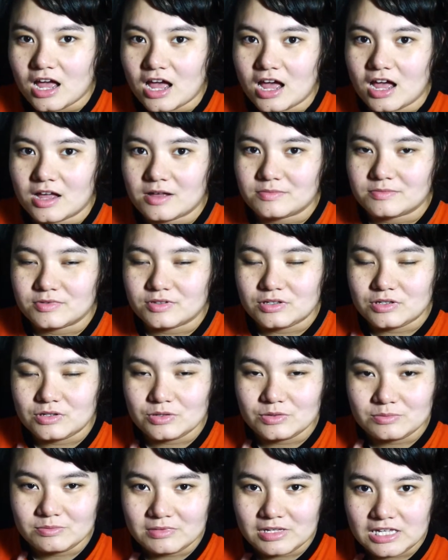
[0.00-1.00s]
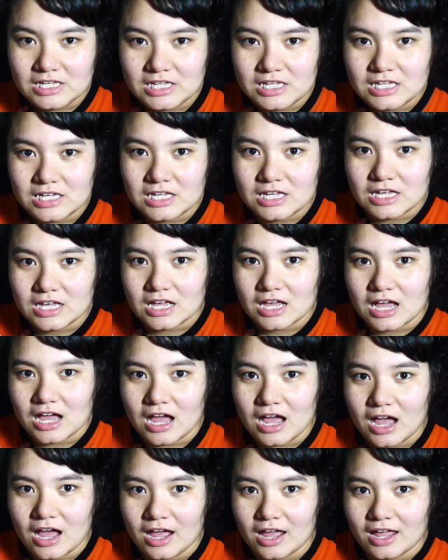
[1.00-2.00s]
To me,
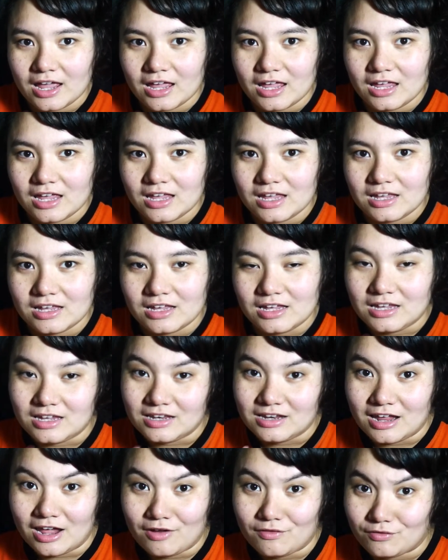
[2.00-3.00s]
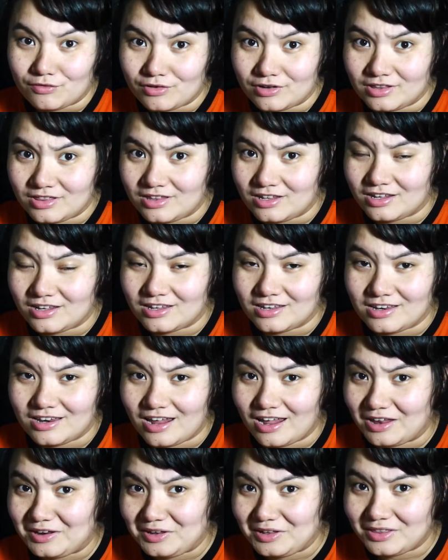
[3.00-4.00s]
I eat everything and
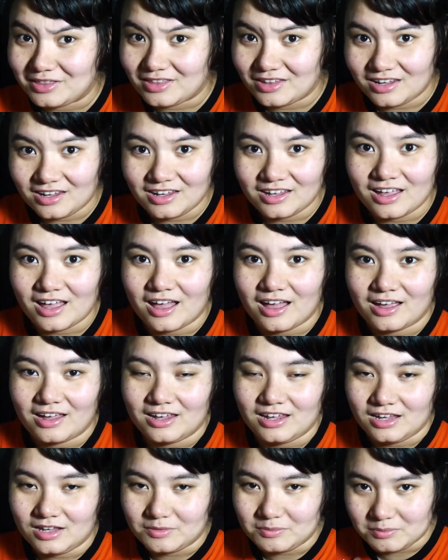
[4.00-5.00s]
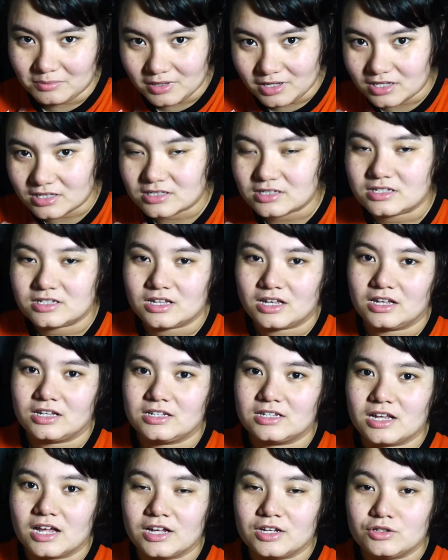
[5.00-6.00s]
anything. I eat meat
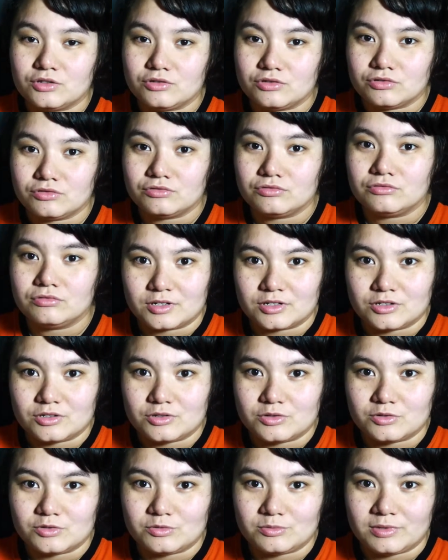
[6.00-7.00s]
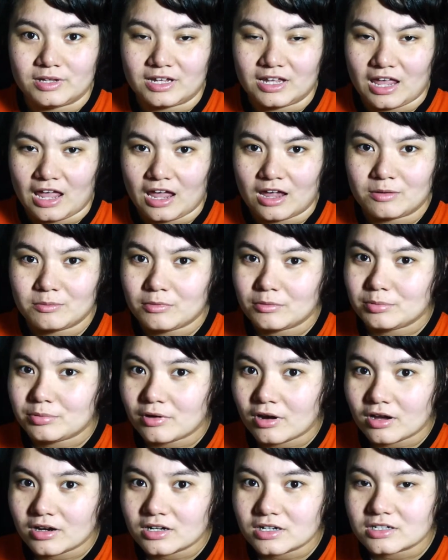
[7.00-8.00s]
and I do consume like animal
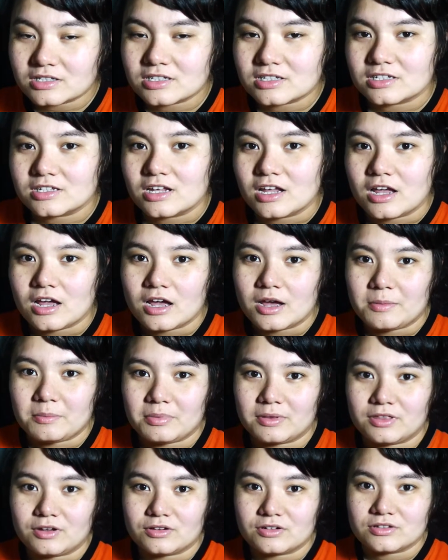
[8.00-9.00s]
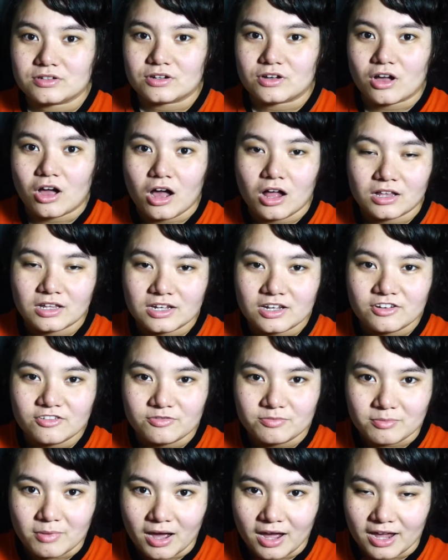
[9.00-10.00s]
products, but there's a colleague
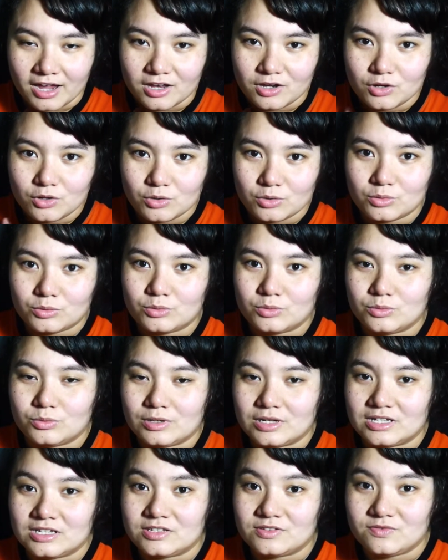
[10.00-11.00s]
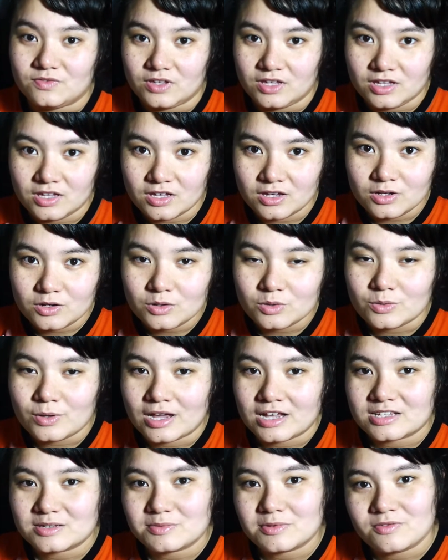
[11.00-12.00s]
of mine who is vegan, who
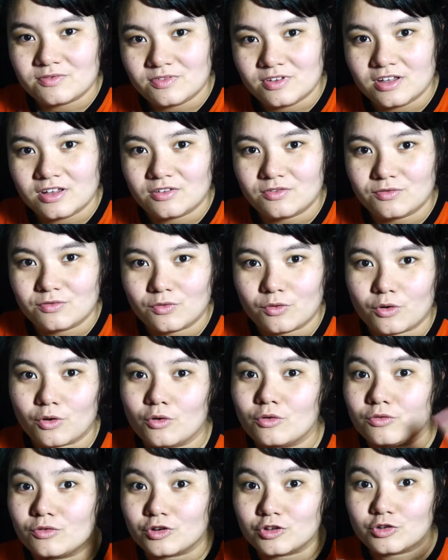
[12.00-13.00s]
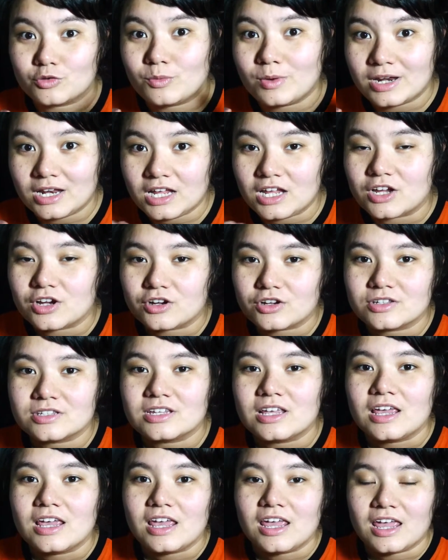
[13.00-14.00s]
has been vegan for over 20
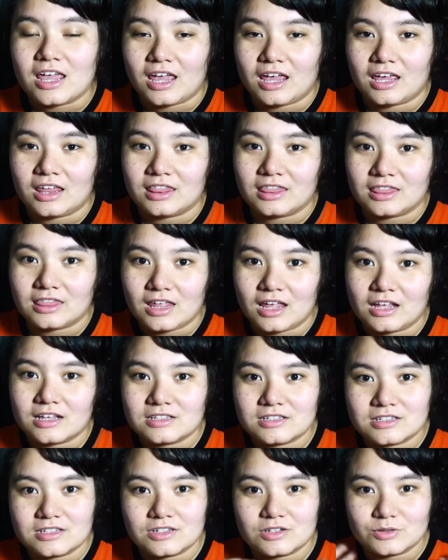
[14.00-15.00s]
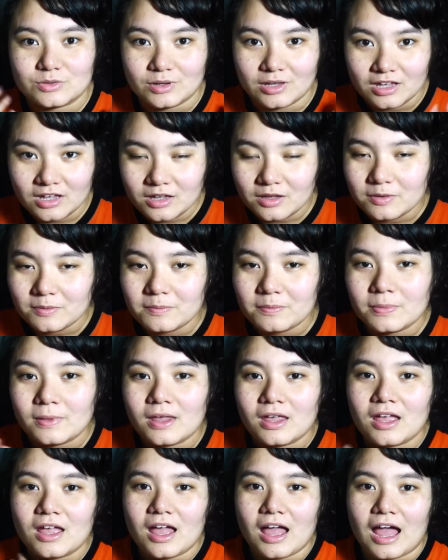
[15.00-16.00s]
years, and thanks to him,
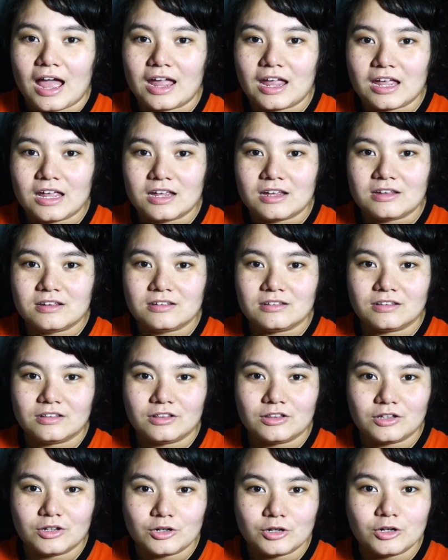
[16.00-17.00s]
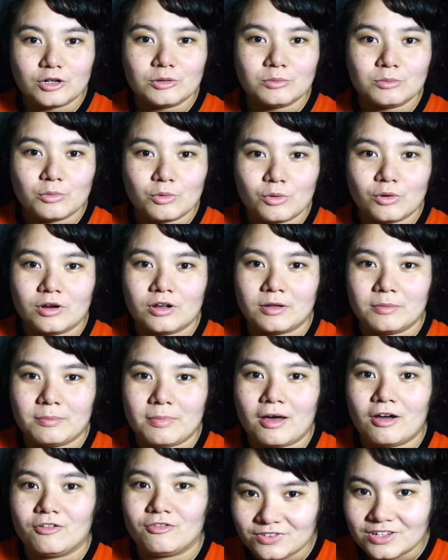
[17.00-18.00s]
I learn more
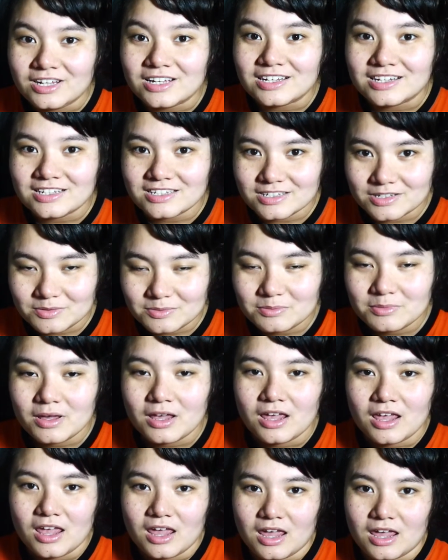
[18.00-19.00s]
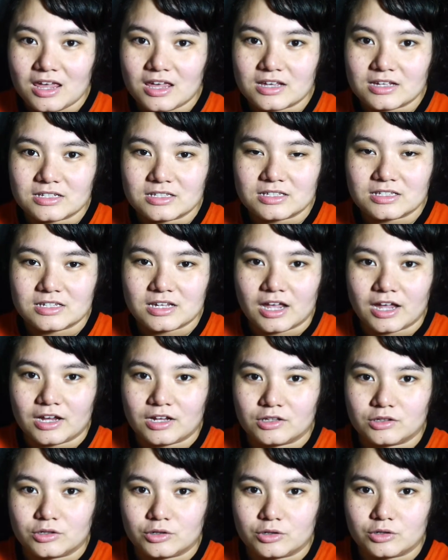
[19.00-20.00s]
about veganism and
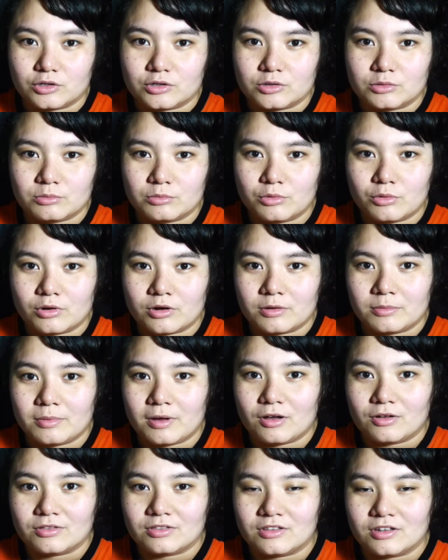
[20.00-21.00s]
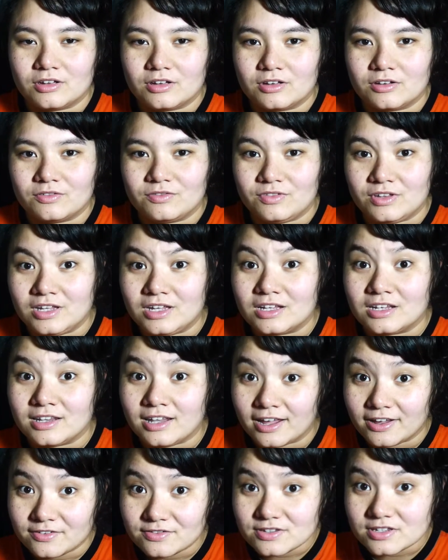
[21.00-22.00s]
I learn more about the vegan
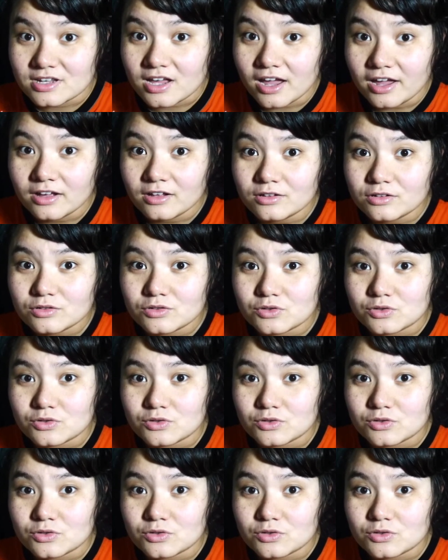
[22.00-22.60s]
lifestyle.